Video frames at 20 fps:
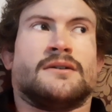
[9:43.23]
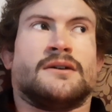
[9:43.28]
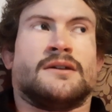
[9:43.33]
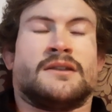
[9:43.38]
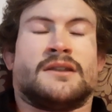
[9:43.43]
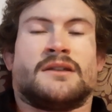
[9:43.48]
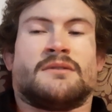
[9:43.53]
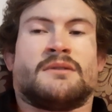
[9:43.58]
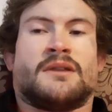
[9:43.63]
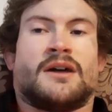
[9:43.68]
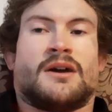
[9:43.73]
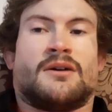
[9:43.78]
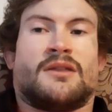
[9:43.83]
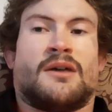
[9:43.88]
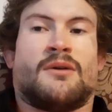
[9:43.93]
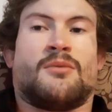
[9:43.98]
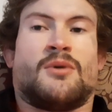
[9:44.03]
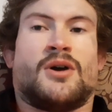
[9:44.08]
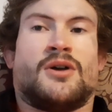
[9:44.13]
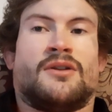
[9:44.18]
and they
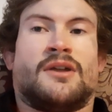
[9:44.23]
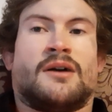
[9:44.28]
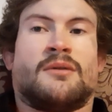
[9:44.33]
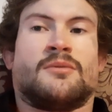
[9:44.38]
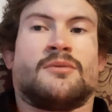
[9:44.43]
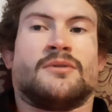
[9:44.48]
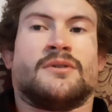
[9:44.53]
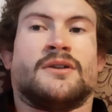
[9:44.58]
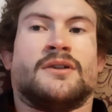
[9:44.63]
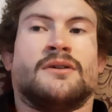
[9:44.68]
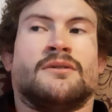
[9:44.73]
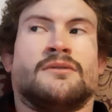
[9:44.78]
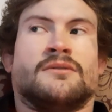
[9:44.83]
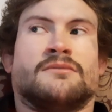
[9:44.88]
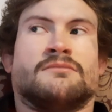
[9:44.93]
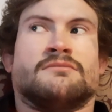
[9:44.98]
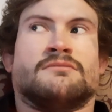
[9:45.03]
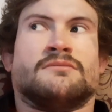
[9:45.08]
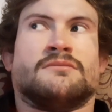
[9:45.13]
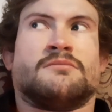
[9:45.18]
they weren't able to do it
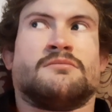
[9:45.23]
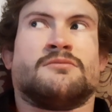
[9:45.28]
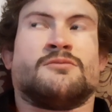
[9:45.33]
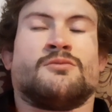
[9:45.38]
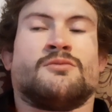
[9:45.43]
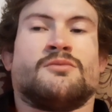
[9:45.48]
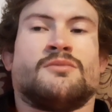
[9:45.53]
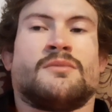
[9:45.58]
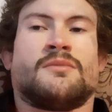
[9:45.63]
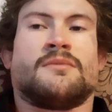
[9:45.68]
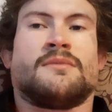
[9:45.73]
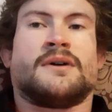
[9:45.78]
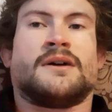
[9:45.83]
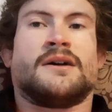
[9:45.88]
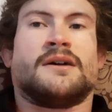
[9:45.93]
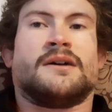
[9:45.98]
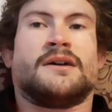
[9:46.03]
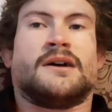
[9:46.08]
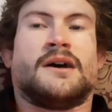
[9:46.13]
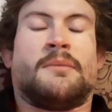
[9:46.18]

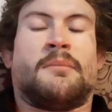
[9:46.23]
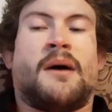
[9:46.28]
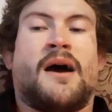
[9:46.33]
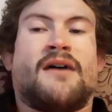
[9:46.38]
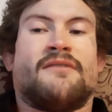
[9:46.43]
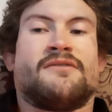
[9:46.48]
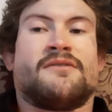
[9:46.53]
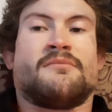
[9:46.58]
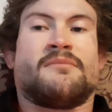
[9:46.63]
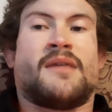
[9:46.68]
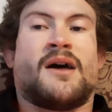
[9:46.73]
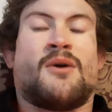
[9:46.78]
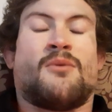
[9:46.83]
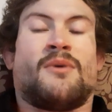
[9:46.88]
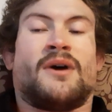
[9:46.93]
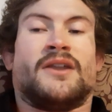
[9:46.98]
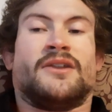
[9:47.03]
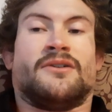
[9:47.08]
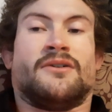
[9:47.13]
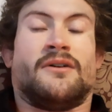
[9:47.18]
apart from that
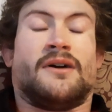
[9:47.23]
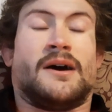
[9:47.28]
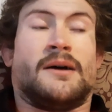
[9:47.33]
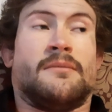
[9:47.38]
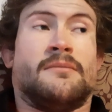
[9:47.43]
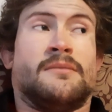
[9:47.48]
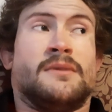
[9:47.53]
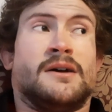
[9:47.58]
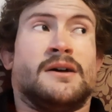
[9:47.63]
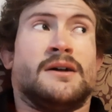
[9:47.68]
one time.